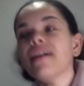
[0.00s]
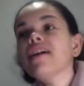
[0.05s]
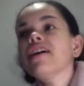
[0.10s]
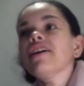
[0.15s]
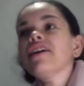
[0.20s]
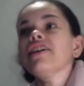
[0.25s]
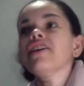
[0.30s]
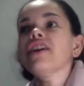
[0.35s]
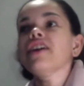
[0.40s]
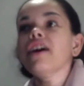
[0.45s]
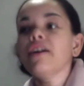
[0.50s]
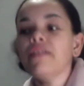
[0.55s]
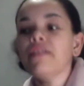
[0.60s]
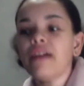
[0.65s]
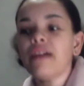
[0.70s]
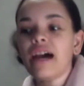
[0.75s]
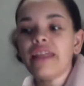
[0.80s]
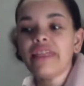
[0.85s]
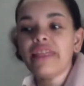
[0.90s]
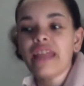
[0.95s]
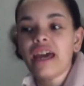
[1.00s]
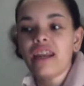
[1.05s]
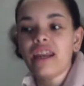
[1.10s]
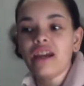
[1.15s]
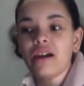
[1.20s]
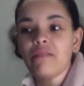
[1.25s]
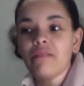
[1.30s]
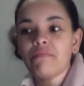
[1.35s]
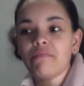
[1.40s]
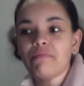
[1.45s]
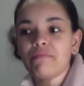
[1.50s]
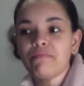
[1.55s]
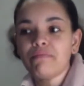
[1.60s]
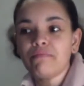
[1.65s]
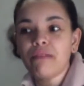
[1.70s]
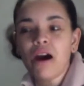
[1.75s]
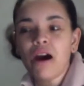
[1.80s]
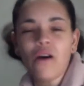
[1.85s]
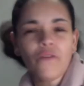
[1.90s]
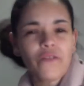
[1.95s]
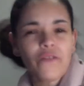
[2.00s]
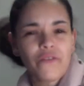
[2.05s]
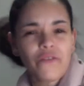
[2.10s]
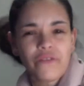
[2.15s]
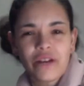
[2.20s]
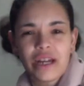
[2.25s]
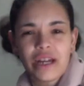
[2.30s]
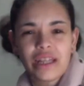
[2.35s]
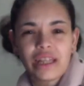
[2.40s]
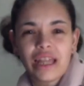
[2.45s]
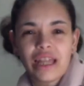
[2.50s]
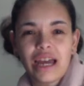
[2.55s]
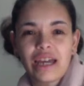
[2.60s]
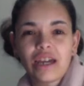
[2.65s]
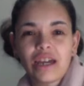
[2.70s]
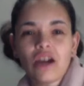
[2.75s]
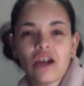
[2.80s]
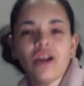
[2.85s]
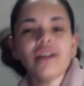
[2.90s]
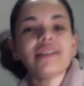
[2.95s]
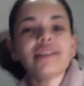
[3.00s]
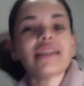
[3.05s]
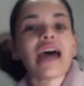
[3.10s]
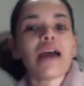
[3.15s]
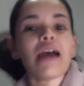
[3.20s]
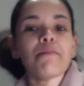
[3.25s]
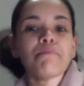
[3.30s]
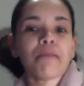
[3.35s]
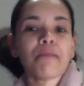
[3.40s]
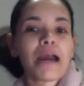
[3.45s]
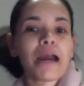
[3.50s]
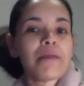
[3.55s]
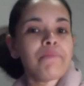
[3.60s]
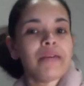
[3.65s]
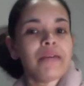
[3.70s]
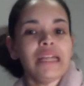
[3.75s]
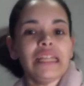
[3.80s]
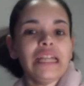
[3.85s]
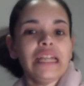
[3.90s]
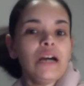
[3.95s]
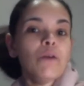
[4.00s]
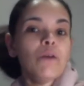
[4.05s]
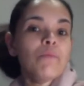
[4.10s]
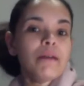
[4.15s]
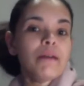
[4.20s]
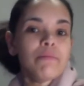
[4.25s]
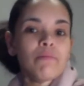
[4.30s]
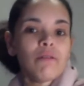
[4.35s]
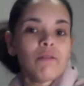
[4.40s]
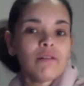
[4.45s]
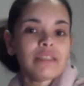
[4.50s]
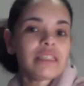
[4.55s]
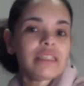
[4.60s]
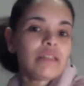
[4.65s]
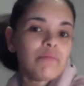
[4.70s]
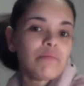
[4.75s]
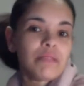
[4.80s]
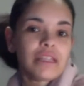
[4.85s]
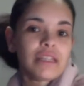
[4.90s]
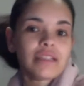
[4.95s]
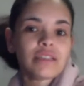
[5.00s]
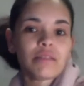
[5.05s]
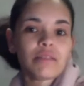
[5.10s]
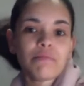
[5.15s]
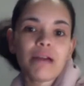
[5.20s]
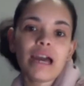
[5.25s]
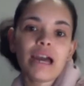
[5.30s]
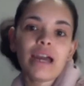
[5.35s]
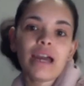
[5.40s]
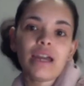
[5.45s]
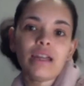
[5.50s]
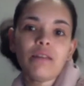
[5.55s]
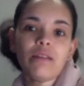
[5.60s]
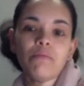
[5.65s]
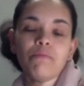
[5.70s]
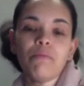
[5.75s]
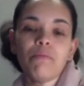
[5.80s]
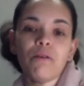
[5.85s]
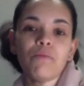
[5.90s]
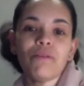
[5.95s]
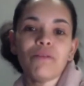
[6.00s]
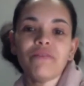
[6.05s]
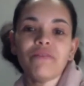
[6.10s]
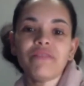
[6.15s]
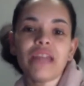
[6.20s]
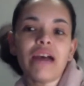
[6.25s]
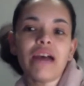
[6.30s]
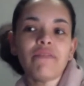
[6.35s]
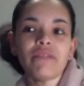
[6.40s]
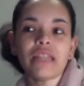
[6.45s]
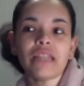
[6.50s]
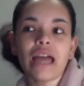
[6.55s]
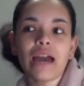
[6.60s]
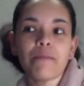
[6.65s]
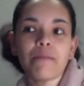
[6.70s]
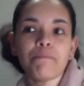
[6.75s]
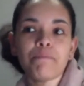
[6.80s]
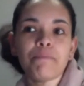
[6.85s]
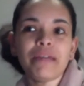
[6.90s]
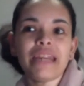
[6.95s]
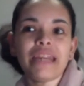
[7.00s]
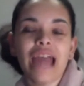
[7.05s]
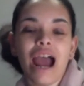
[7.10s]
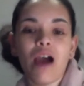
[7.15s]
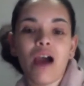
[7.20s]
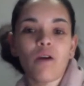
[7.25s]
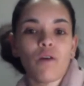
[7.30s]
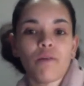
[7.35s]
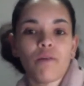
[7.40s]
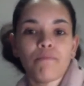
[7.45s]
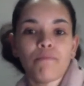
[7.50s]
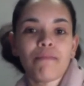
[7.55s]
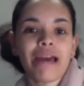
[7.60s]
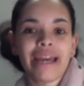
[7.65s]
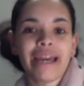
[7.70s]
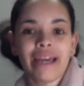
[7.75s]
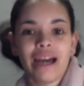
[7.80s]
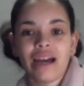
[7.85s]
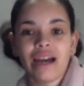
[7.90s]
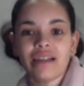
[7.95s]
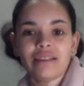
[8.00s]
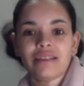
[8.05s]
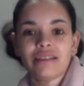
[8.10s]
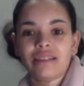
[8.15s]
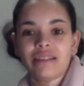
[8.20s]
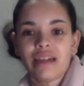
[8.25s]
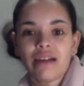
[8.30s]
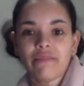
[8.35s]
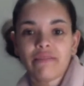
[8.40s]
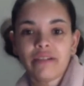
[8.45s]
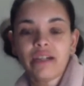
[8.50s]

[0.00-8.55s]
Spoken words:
you know. And then my other friend, like her type might be a little bit more similar to mine, but we've never like been out and met guys together.